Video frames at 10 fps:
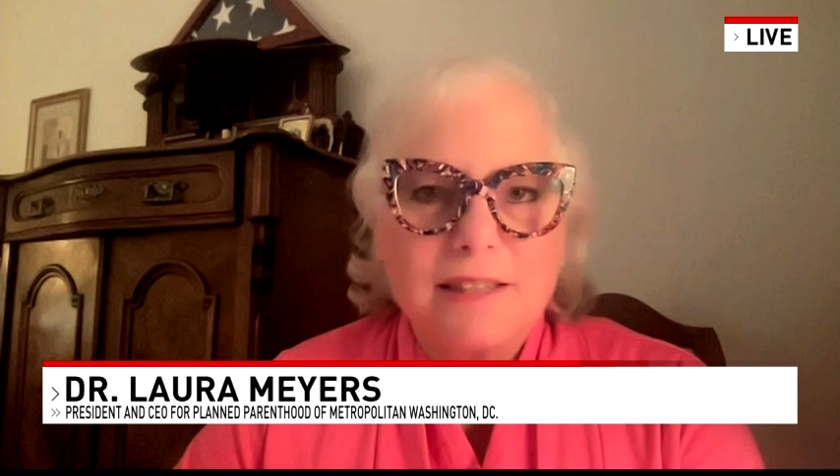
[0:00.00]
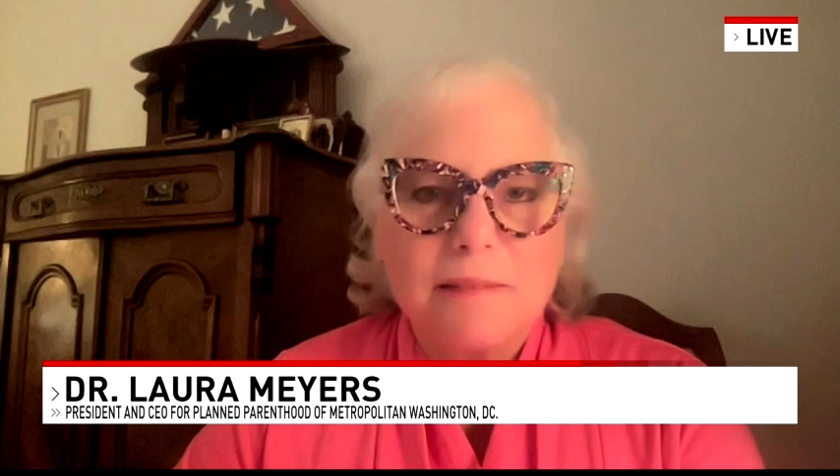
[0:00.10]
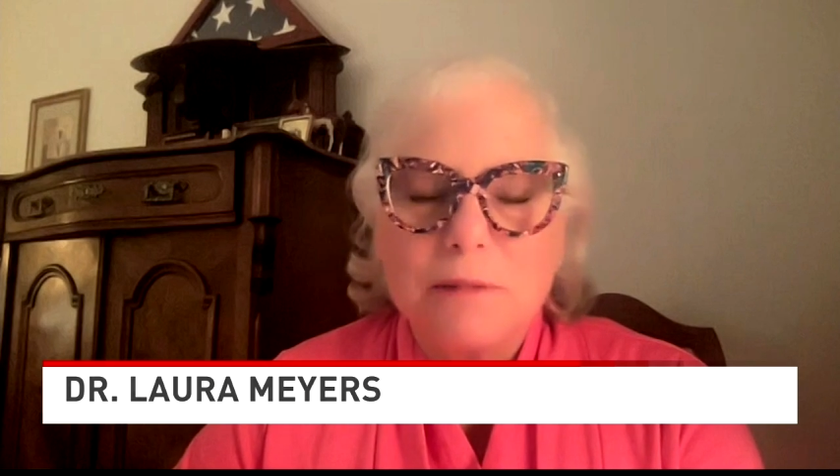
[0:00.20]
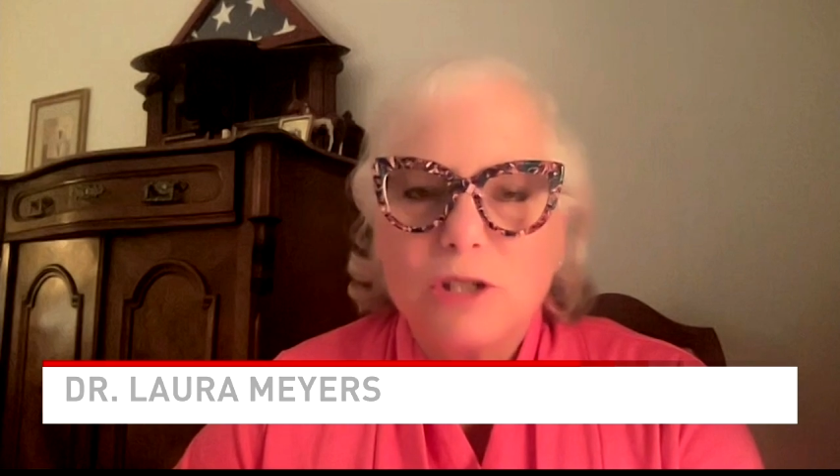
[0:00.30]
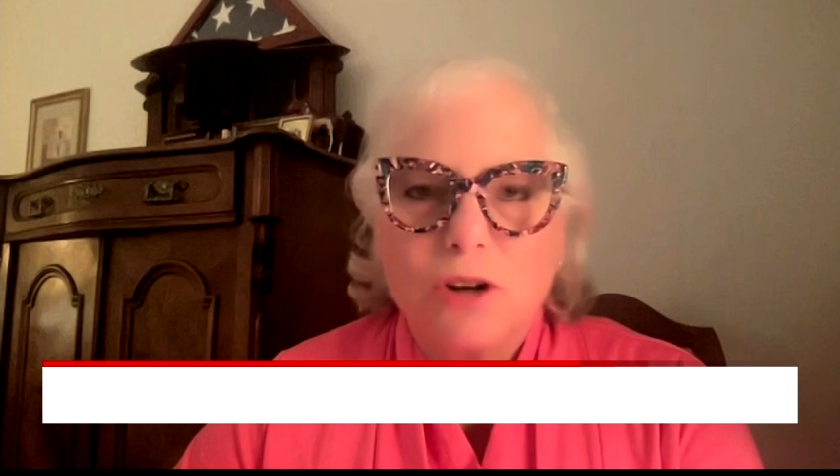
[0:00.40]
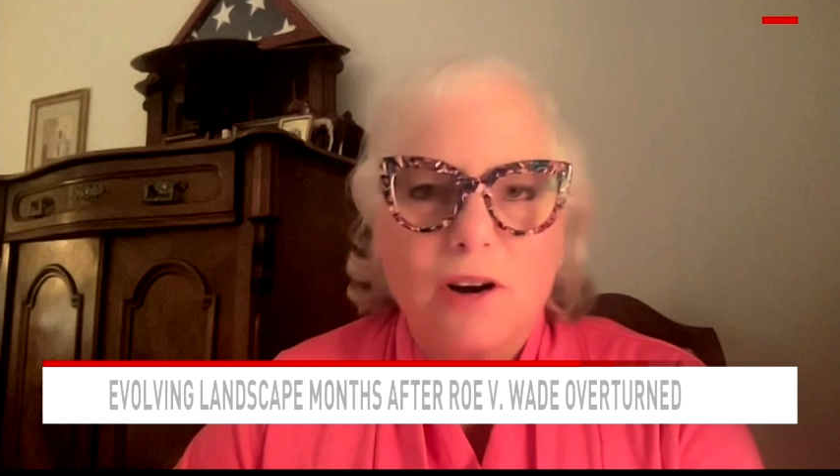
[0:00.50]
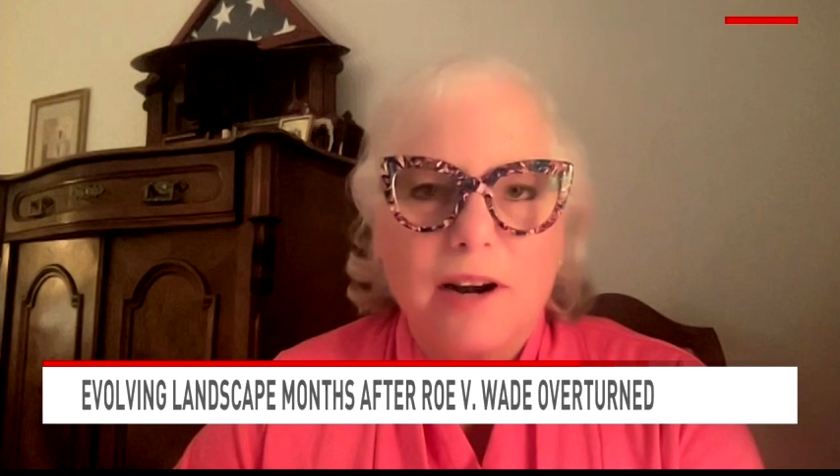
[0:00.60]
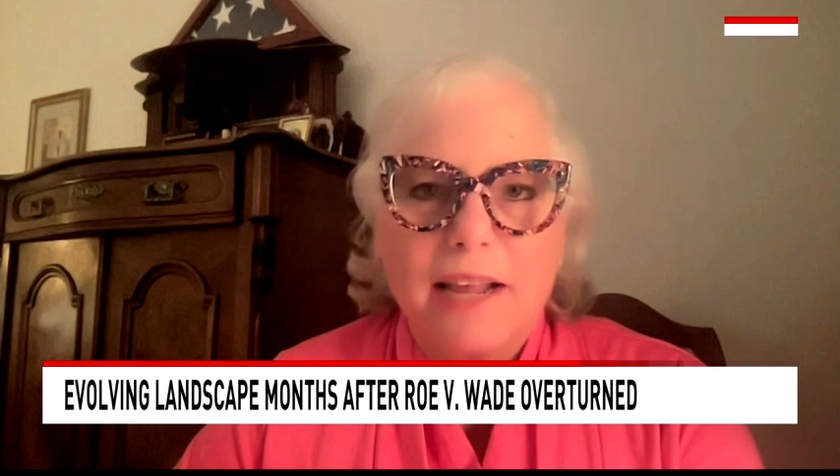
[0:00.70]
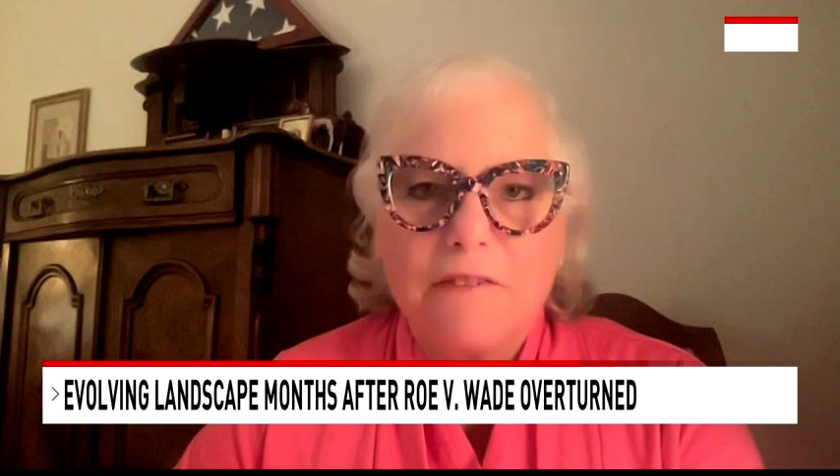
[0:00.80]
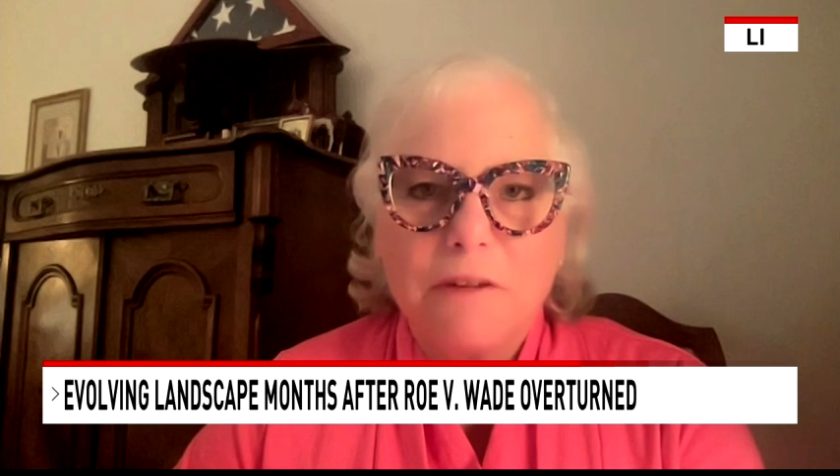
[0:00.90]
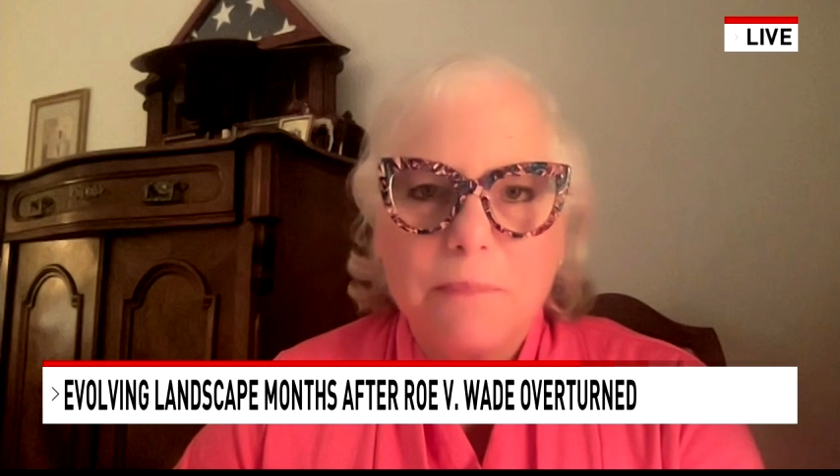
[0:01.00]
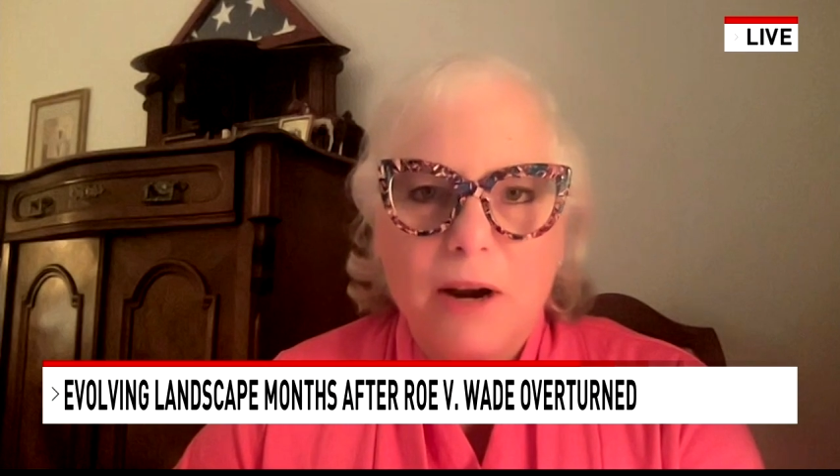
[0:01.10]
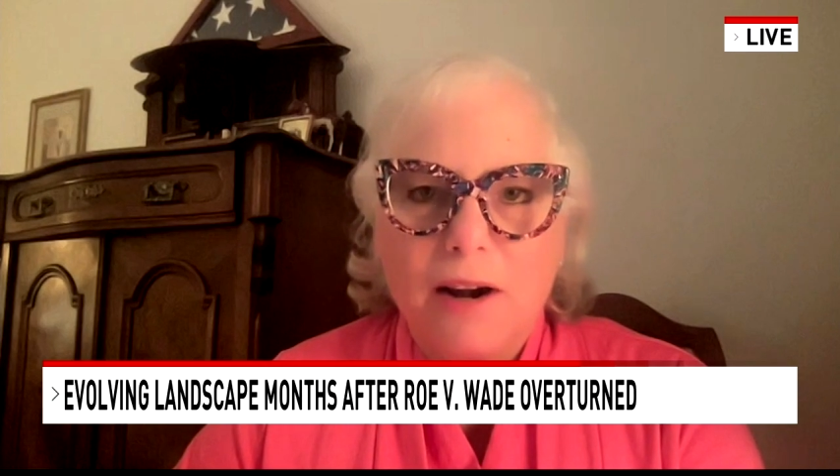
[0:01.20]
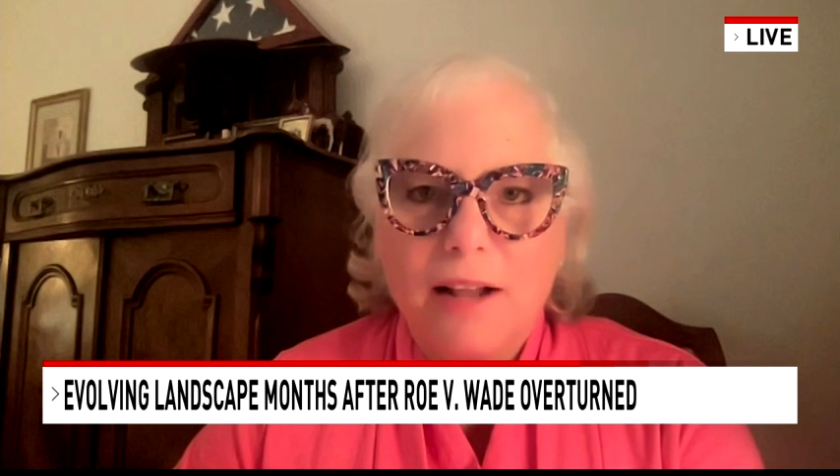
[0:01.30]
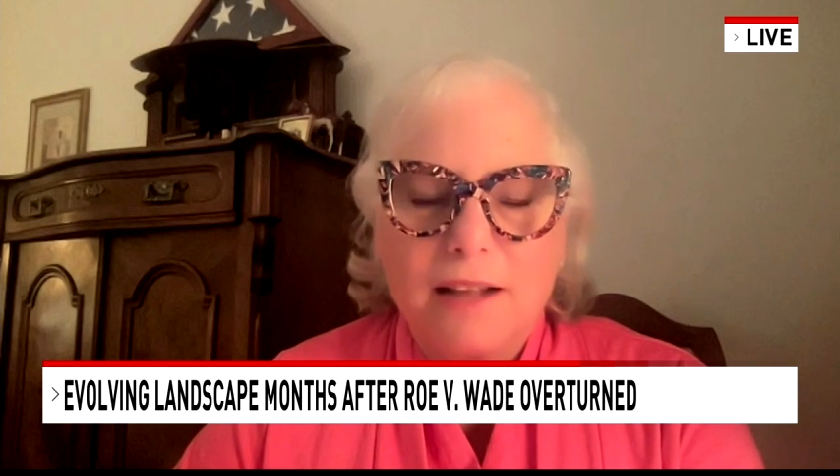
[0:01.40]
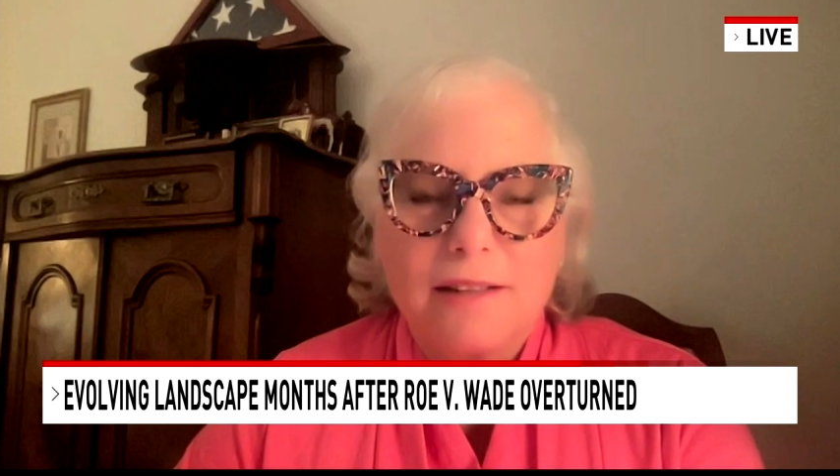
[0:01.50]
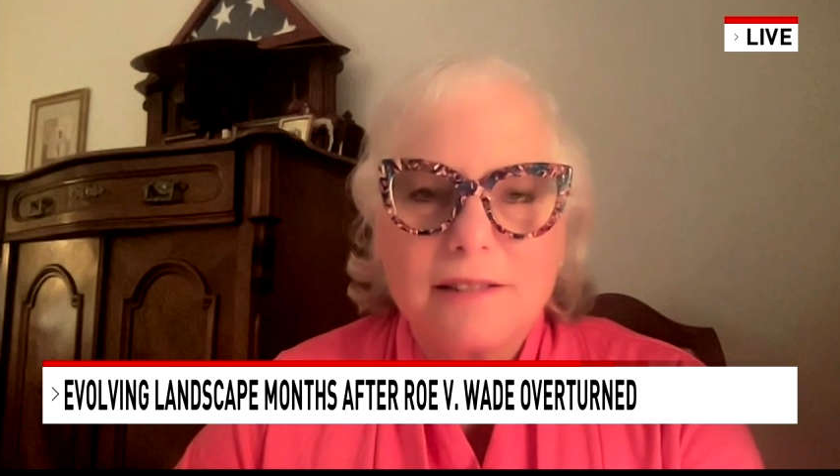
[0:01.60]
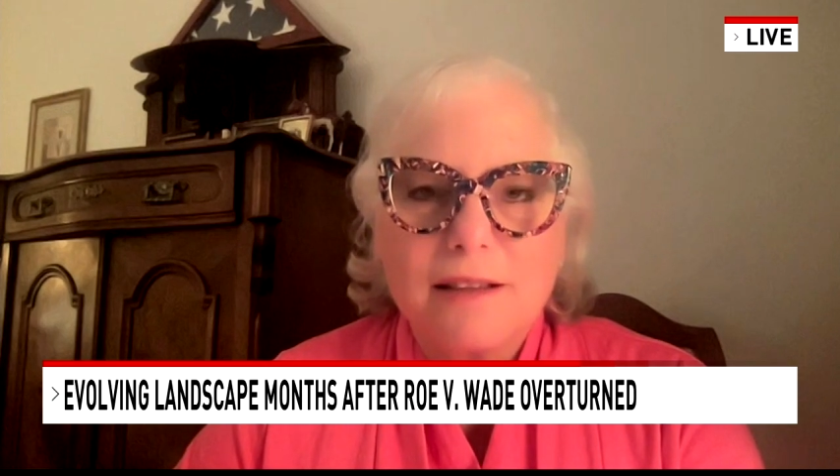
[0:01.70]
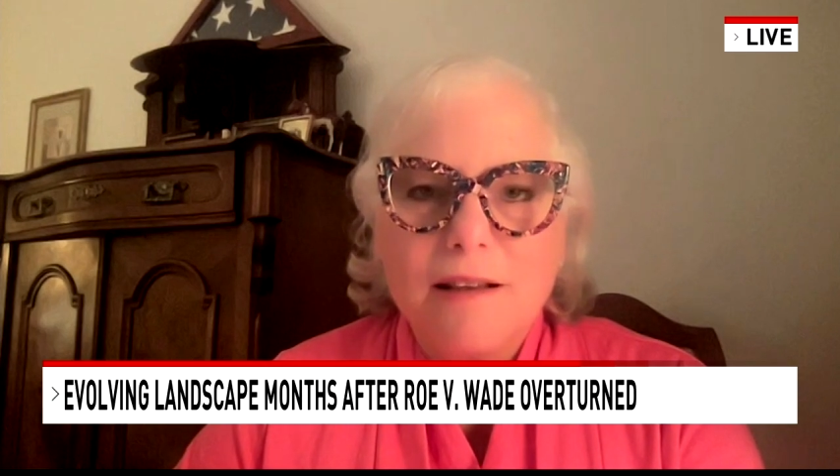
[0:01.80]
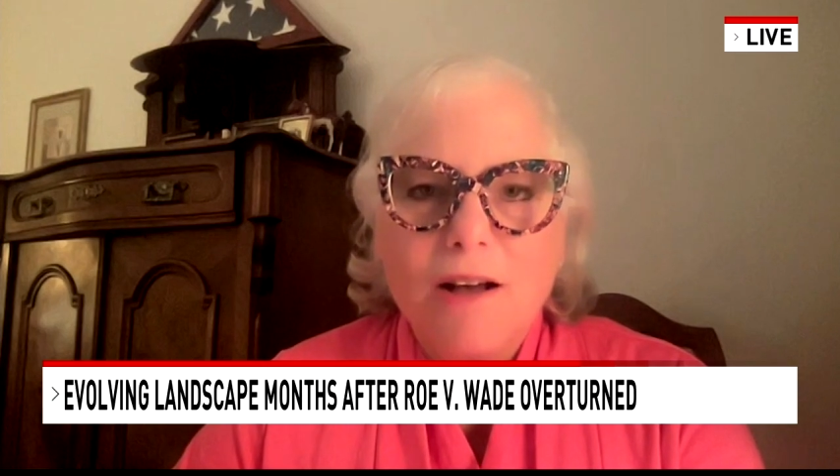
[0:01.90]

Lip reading: the majority of Americans.